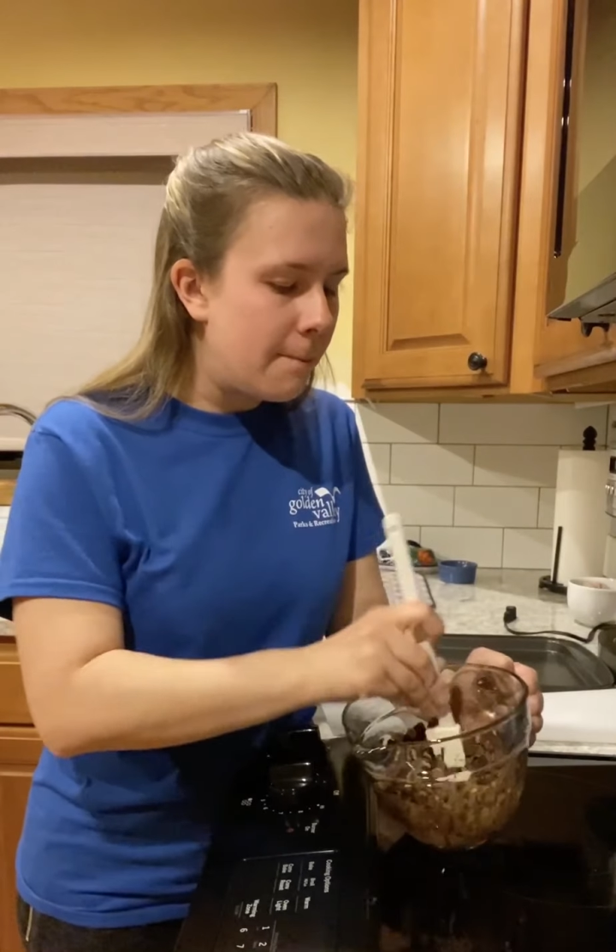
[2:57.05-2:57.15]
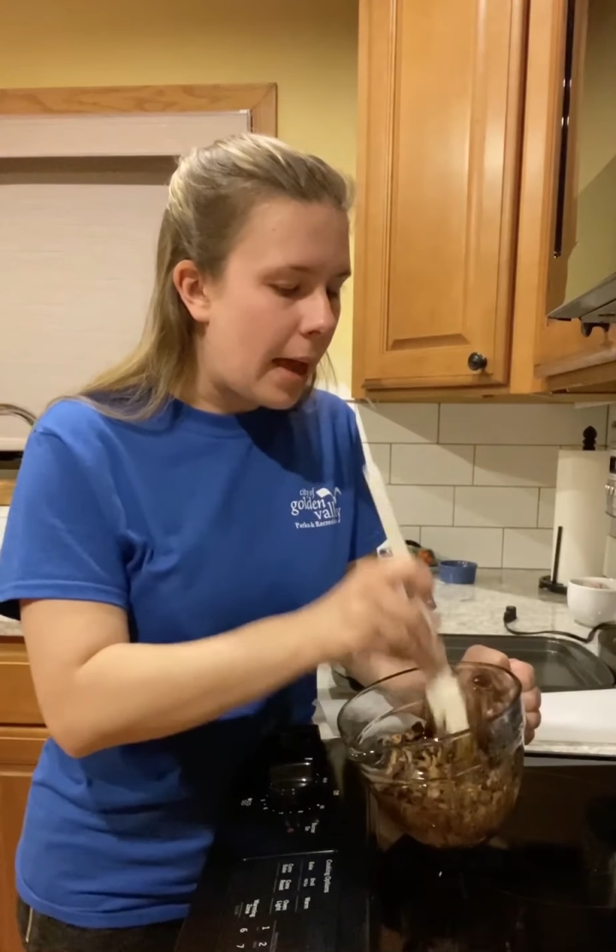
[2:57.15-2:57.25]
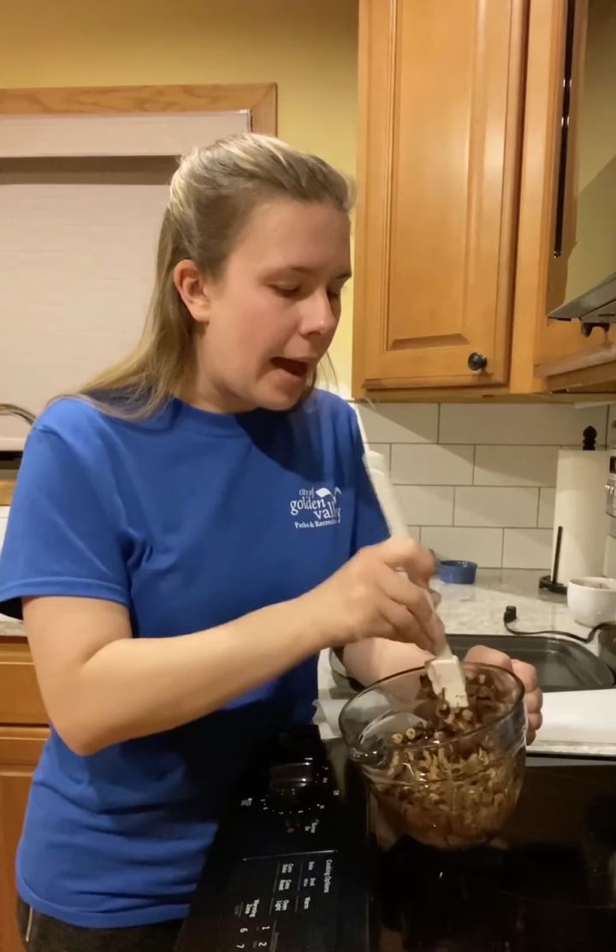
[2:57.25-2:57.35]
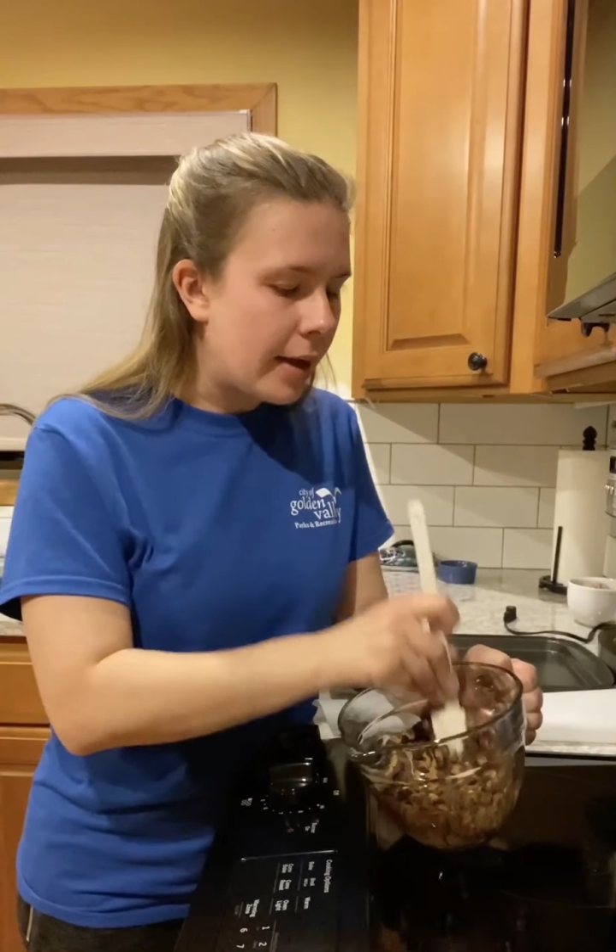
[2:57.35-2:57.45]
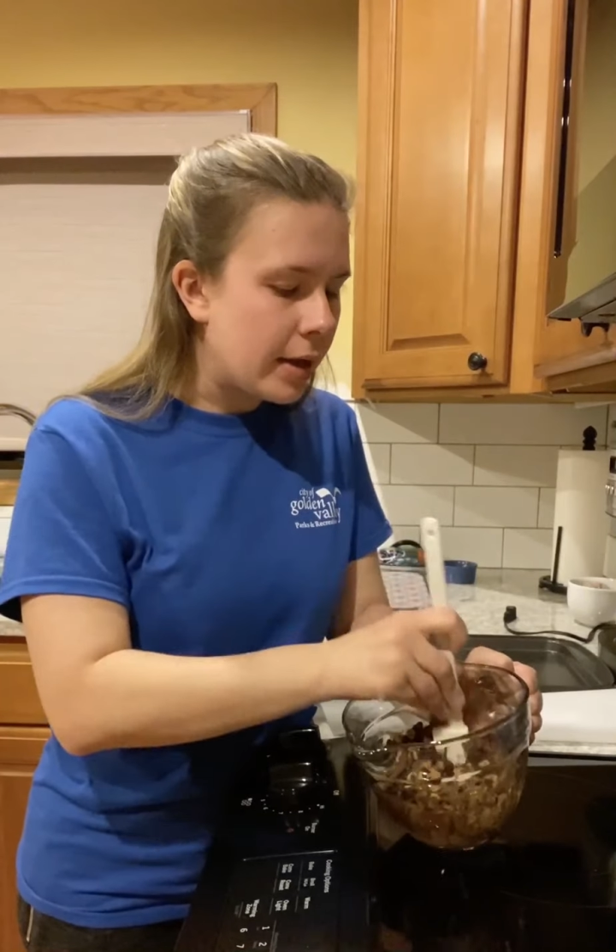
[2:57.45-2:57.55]

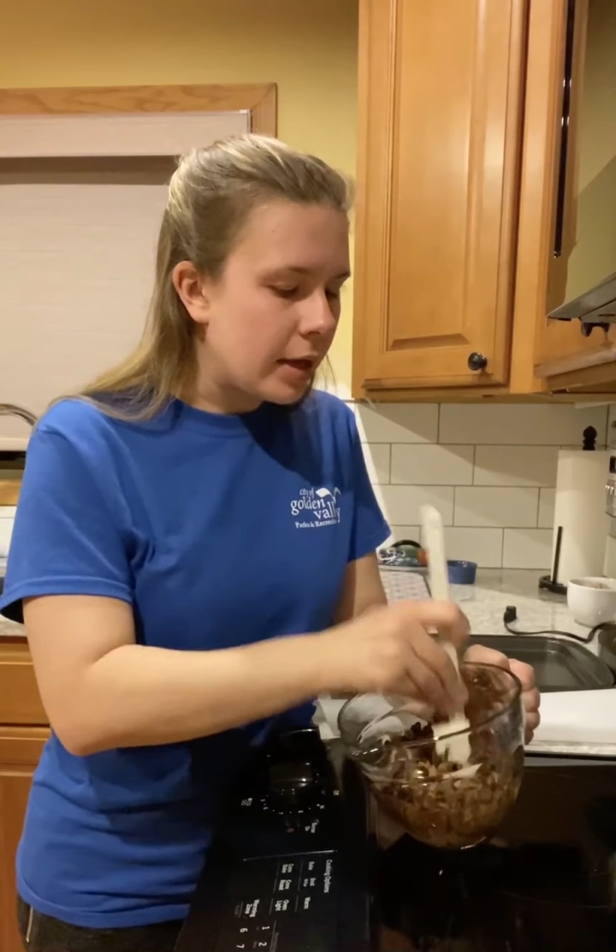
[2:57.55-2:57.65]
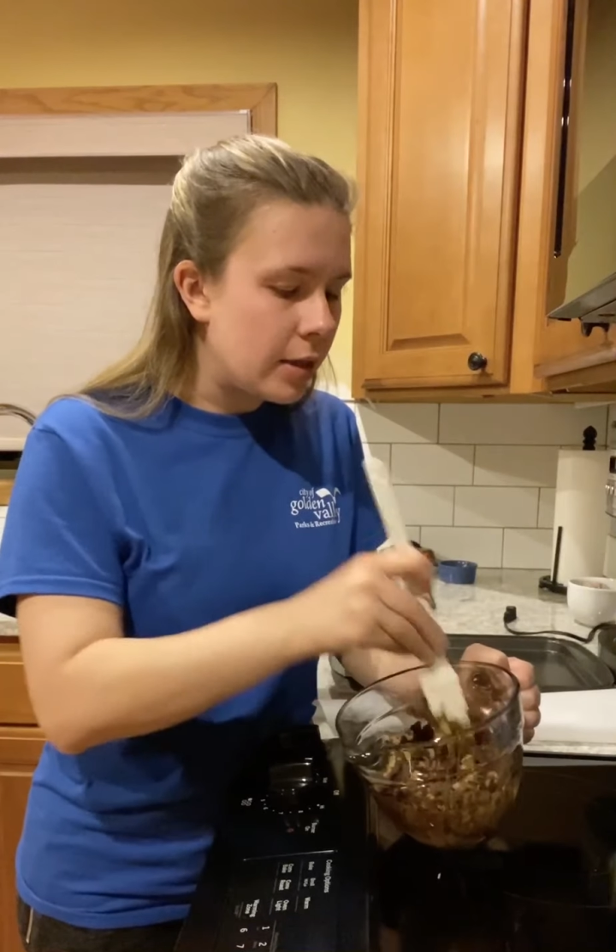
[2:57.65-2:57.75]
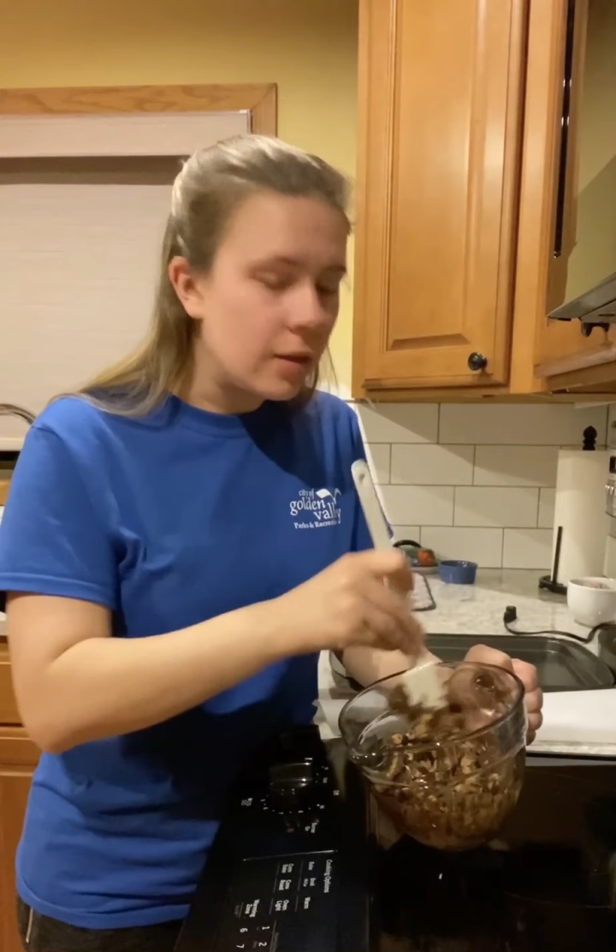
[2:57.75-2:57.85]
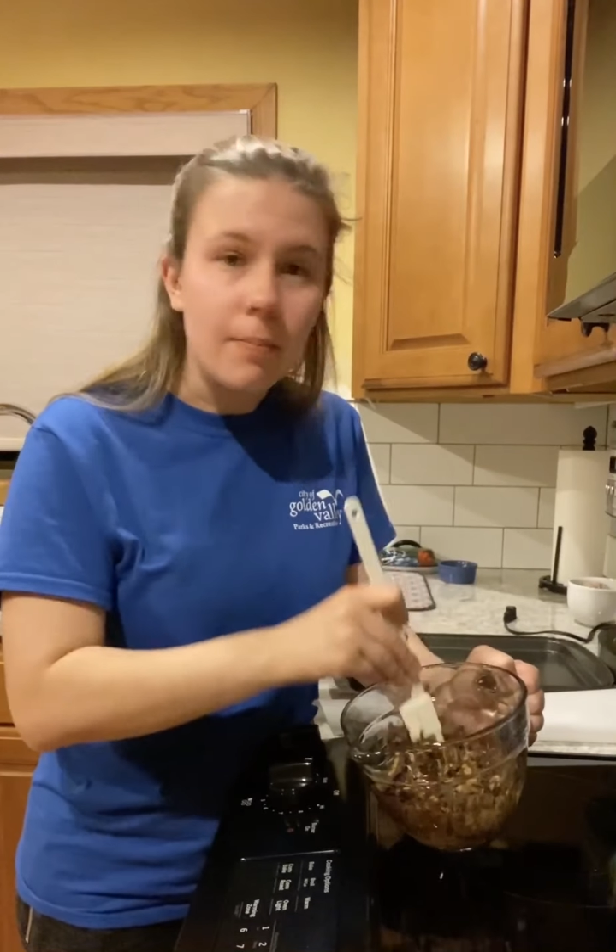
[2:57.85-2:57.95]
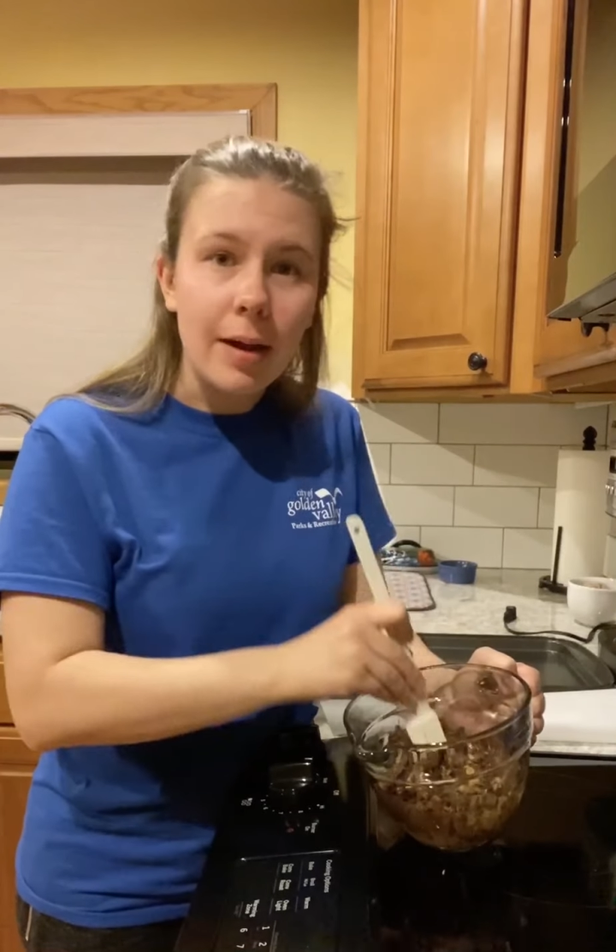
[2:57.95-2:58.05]
back
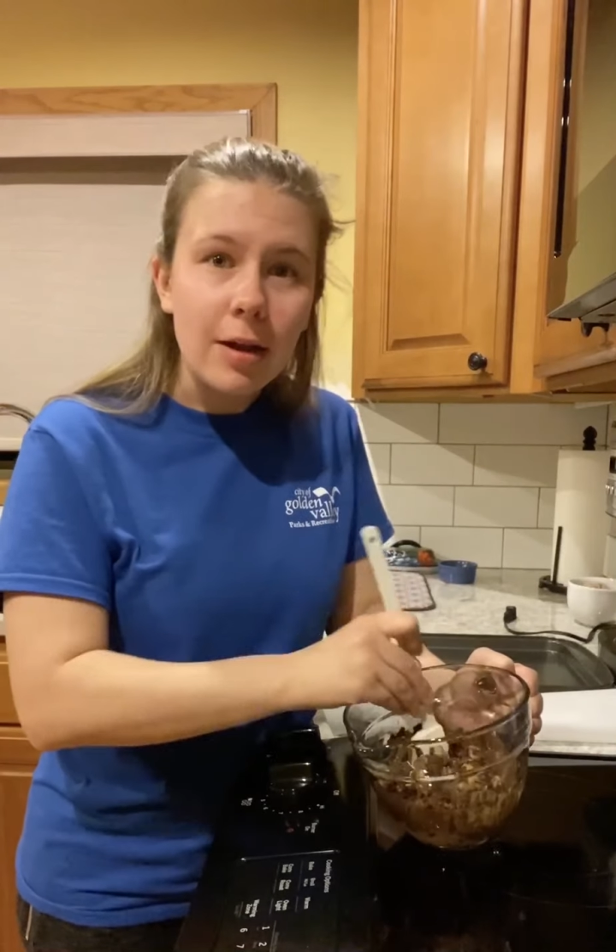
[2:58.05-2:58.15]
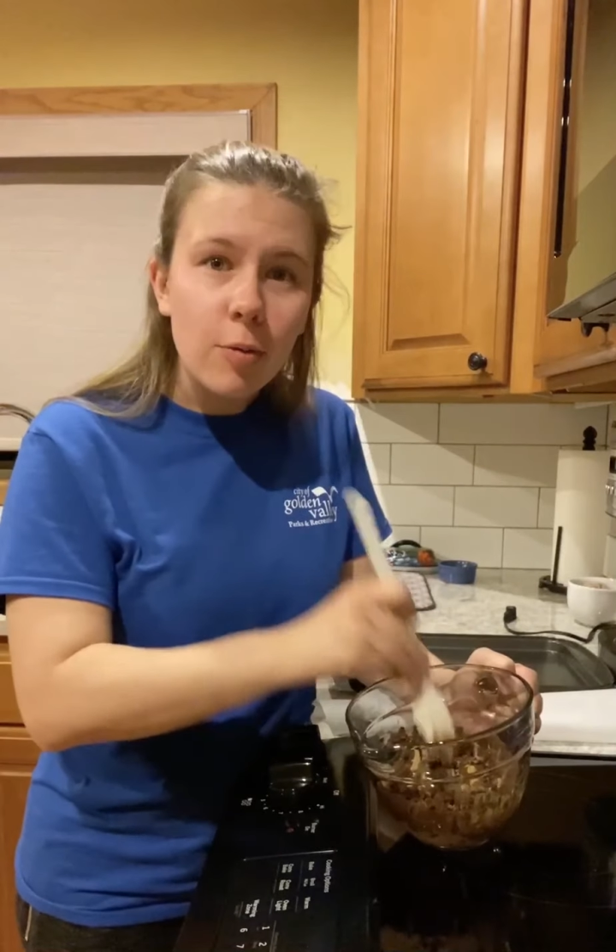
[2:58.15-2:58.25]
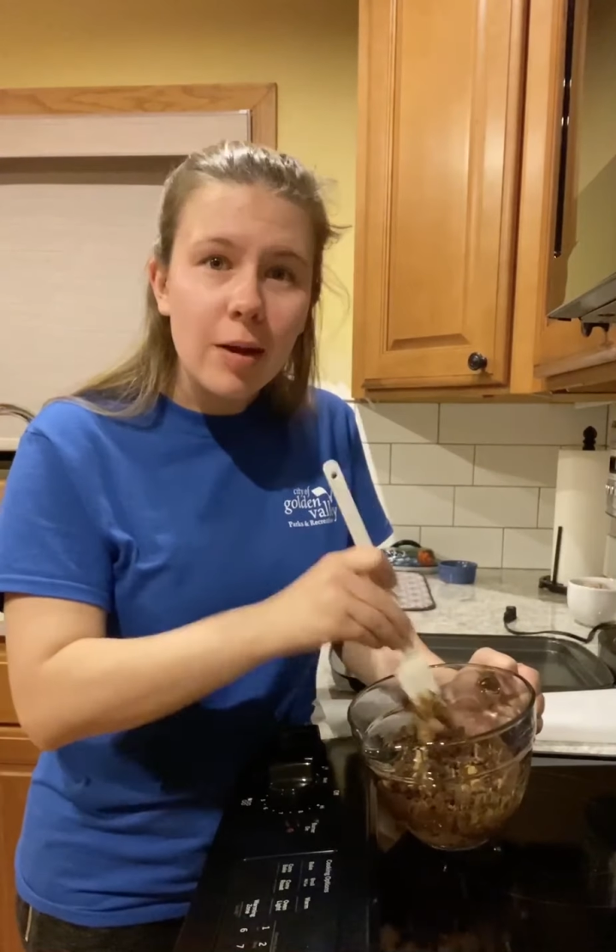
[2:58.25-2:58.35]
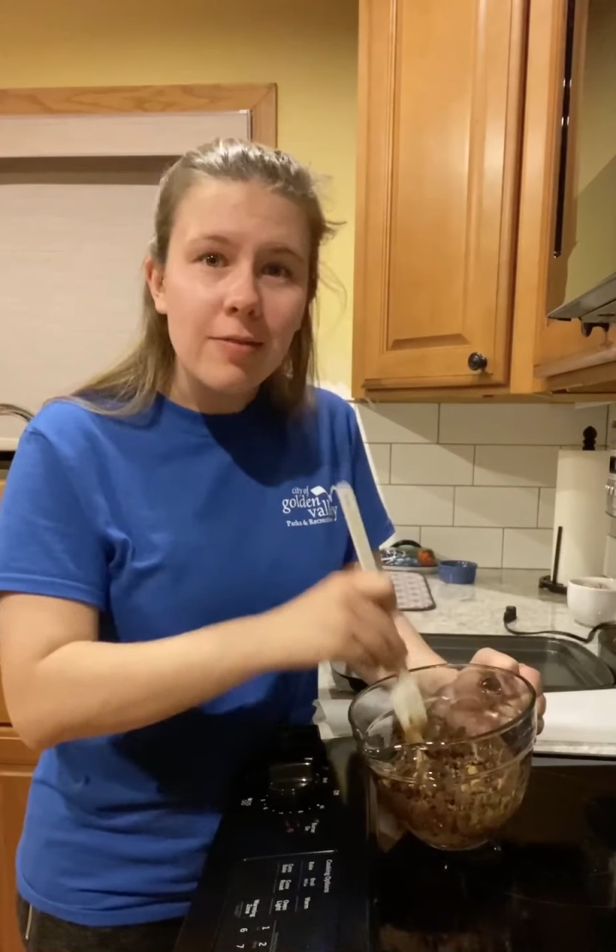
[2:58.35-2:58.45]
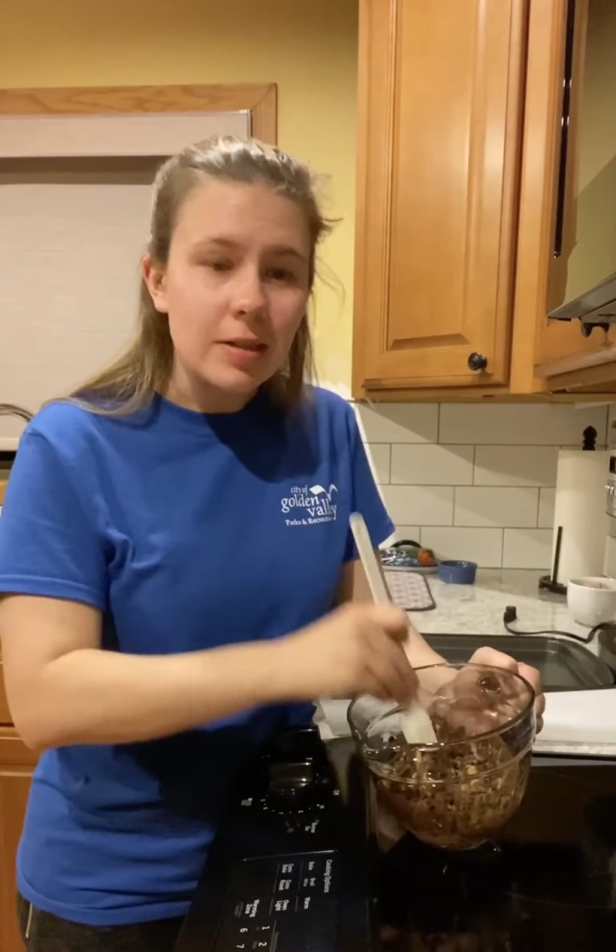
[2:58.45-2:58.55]
in the microwave